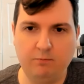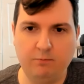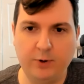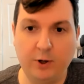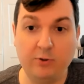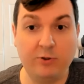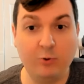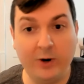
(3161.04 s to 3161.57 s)

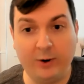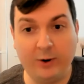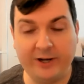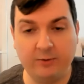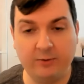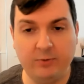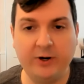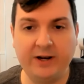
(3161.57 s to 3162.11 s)
both the way we
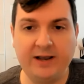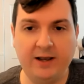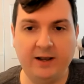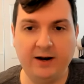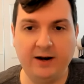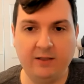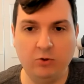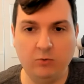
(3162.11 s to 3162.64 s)
communicate
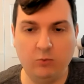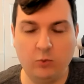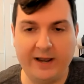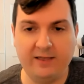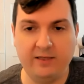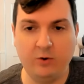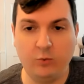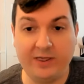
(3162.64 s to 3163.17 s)
and the way
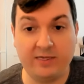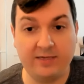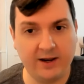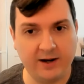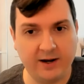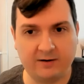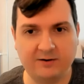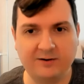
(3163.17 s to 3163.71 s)
that we
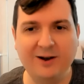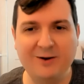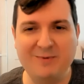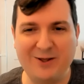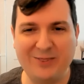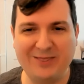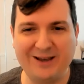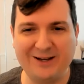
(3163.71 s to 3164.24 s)
think
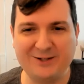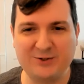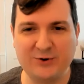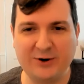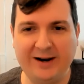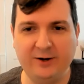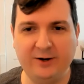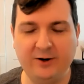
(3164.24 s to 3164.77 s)
about things,
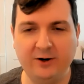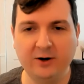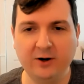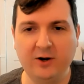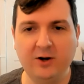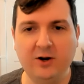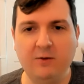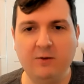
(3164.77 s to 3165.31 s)
right?
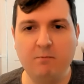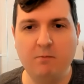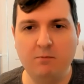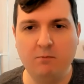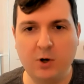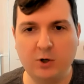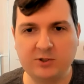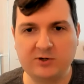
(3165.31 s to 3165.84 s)

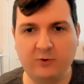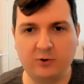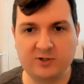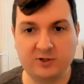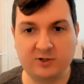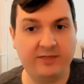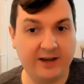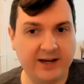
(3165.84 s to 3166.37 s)
Most folks
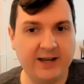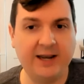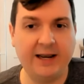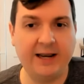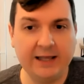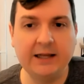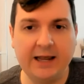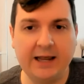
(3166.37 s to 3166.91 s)
are thinking
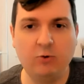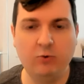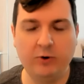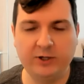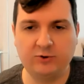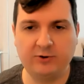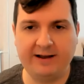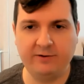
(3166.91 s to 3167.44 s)
in
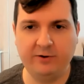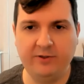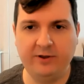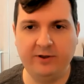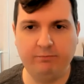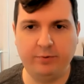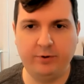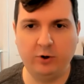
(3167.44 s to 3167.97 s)
language rather
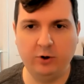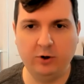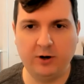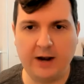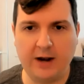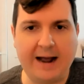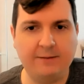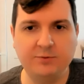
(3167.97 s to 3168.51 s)
than pure
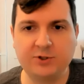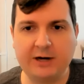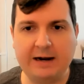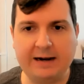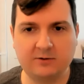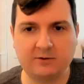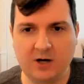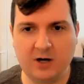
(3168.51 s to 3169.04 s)

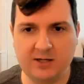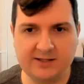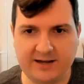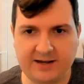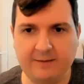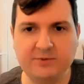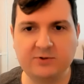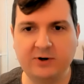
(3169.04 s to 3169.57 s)
abstract
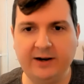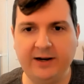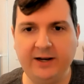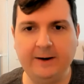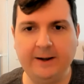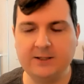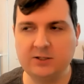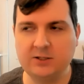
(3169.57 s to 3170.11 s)
concepts, right?
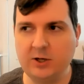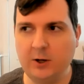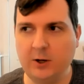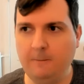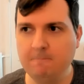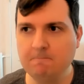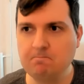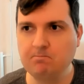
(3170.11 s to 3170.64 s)
And
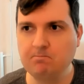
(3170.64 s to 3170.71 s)
so